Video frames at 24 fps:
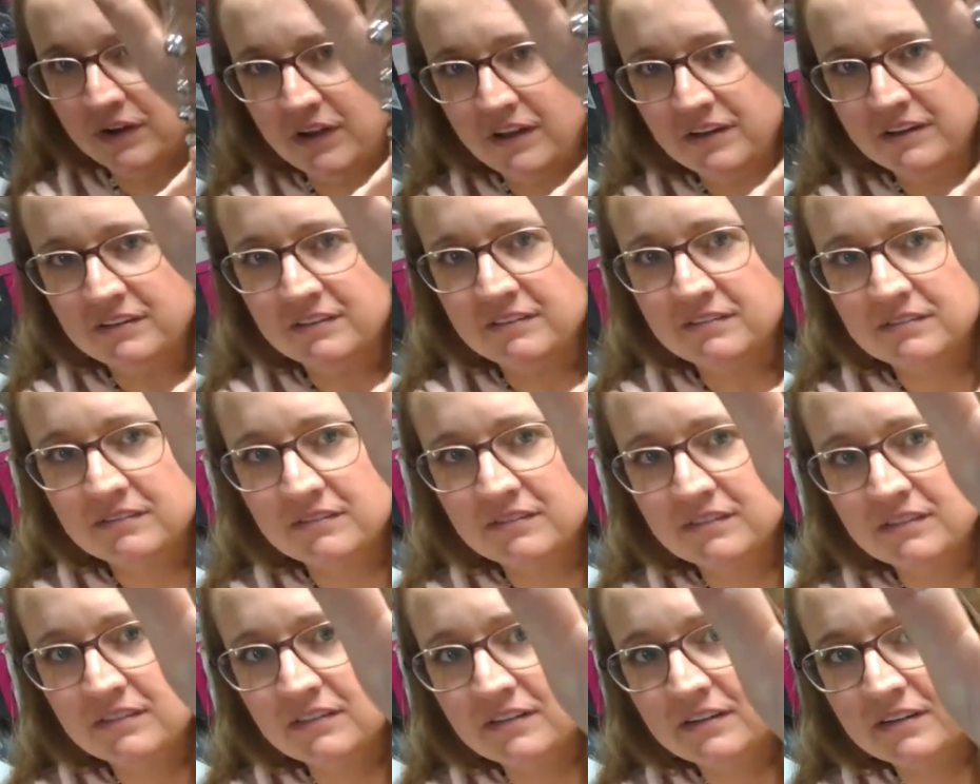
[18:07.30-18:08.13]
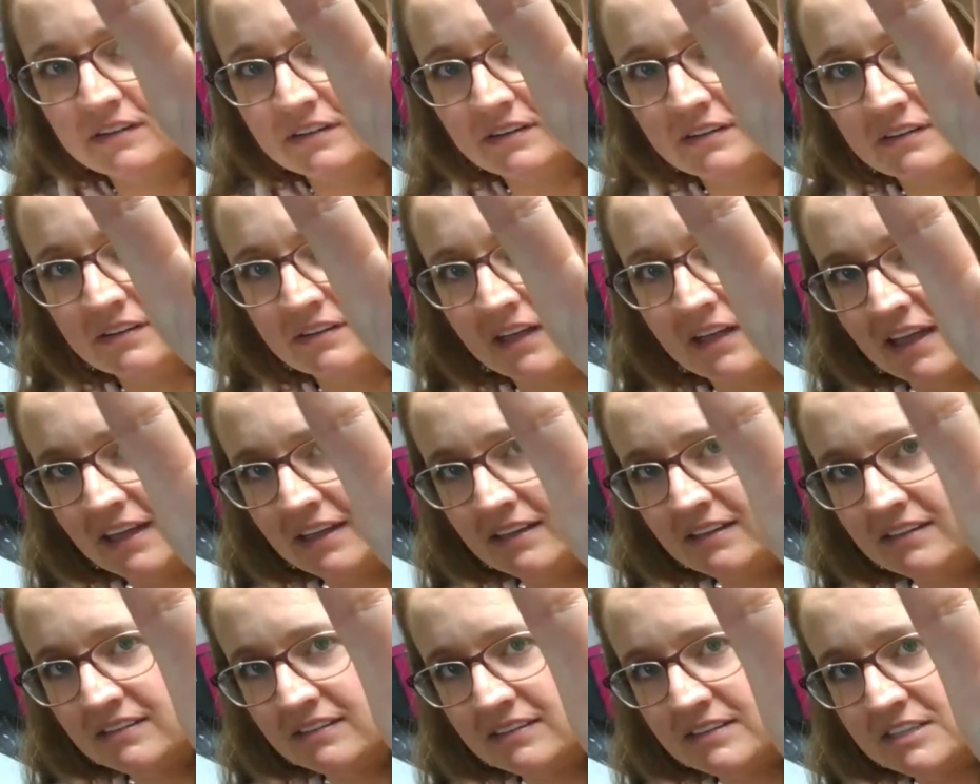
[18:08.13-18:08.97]
on.
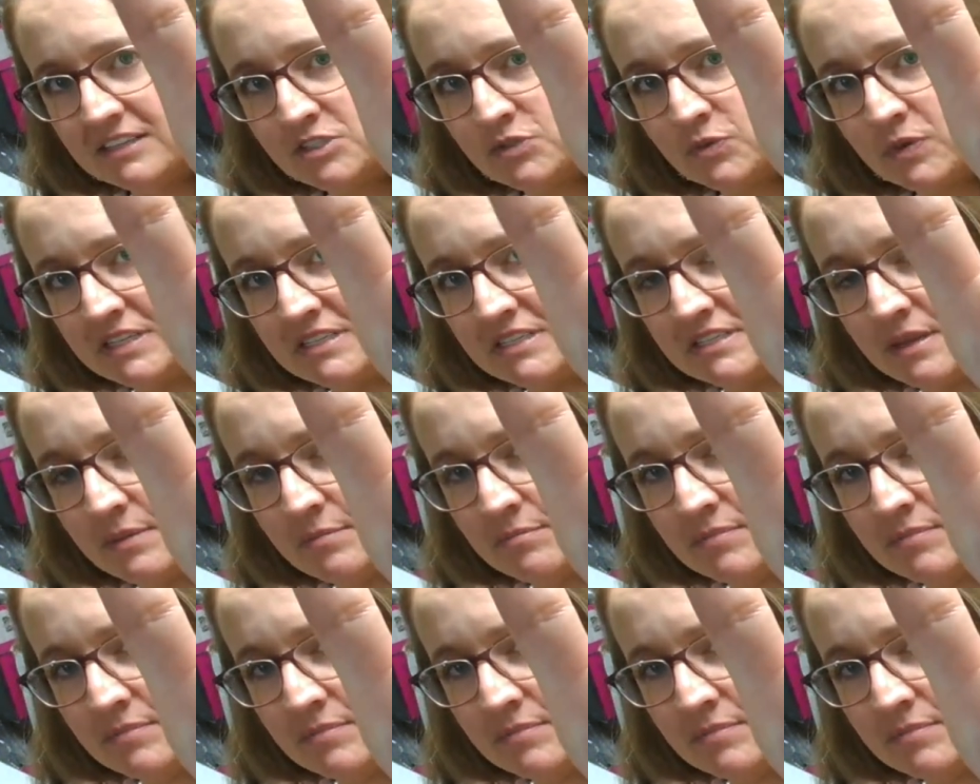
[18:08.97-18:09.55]
Okay, this one is a